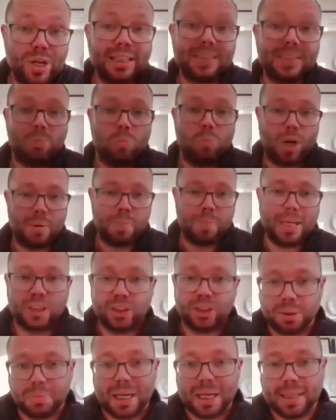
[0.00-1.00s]
reason why
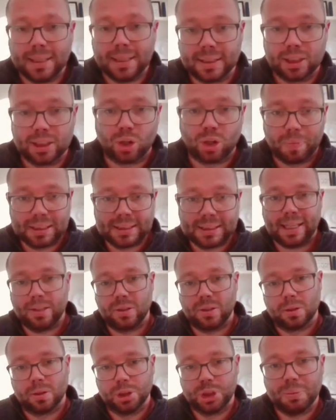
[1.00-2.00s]
mainstream lenders adopt this
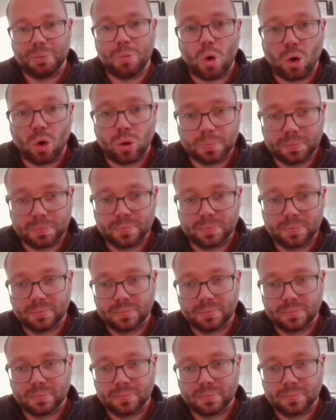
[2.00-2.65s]
technology more.